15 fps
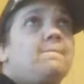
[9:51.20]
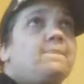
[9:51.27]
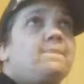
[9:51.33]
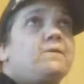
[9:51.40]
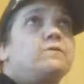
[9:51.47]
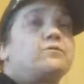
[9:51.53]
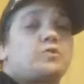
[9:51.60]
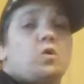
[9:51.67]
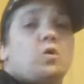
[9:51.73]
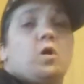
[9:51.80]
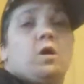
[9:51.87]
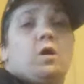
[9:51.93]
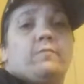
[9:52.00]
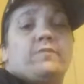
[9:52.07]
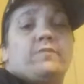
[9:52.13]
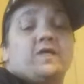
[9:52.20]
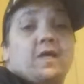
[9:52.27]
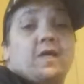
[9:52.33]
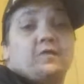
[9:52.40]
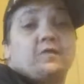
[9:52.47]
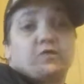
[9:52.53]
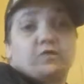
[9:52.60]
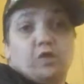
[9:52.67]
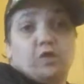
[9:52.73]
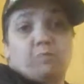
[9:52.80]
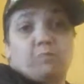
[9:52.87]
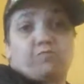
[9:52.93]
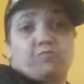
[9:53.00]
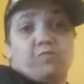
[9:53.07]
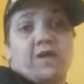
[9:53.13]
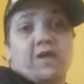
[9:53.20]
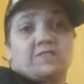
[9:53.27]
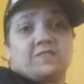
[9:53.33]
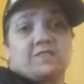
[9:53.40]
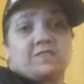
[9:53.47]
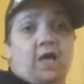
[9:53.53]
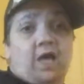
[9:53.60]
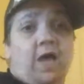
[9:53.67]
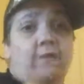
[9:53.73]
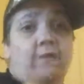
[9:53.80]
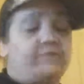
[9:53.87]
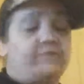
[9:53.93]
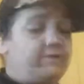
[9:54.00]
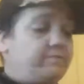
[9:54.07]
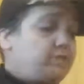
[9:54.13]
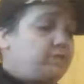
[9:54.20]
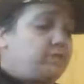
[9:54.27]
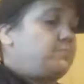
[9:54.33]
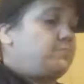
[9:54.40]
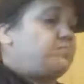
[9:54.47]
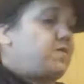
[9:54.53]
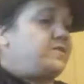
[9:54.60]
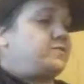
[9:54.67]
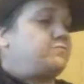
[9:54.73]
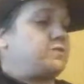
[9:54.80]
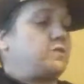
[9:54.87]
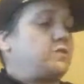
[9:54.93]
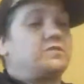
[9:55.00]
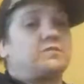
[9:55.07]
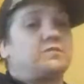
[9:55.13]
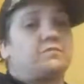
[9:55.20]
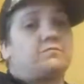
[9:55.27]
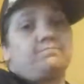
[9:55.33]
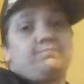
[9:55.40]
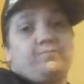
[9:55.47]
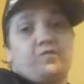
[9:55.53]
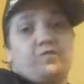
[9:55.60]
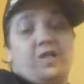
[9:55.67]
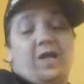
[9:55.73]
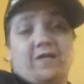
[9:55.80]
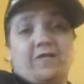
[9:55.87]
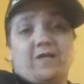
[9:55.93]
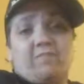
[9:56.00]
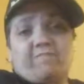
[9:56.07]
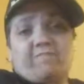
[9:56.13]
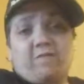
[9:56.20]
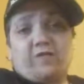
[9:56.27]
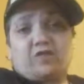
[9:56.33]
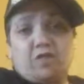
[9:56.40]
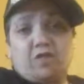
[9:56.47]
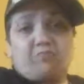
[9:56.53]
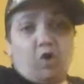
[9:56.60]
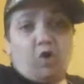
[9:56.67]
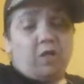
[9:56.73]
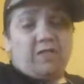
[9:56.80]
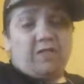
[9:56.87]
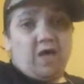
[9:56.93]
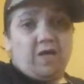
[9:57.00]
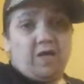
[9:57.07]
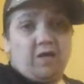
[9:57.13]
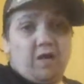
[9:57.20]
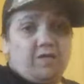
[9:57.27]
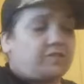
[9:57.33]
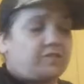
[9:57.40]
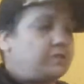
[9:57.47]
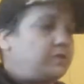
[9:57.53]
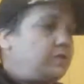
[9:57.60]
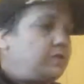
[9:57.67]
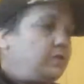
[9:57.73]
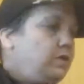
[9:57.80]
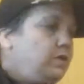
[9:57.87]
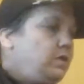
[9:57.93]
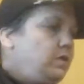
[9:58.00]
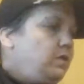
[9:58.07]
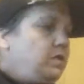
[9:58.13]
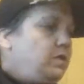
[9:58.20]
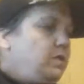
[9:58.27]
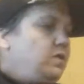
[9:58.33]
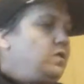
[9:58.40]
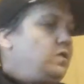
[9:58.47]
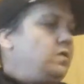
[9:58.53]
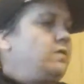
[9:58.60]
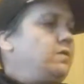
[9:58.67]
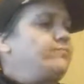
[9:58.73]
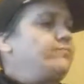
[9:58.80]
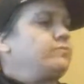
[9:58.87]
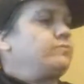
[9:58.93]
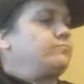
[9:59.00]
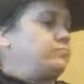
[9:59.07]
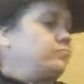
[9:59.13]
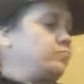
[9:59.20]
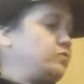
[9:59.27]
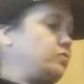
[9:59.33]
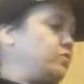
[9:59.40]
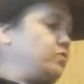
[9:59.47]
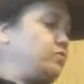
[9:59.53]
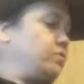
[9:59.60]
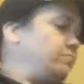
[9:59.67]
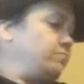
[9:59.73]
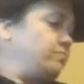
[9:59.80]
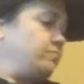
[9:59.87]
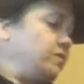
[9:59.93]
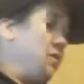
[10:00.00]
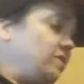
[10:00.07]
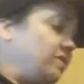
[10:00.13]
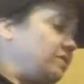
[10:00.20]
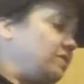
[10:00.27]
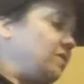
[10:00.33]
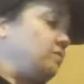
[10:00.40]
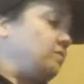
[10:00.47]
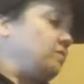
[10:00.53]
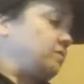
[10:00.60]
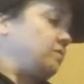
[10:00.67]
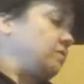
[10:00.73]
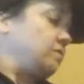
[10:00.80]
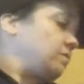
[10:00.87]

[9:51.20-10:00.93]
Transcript: So um, that's actually a good price. I believe that's a good price because you're not going to get them for any cheaper online, honestly. Um, so yeah, but let's get into this.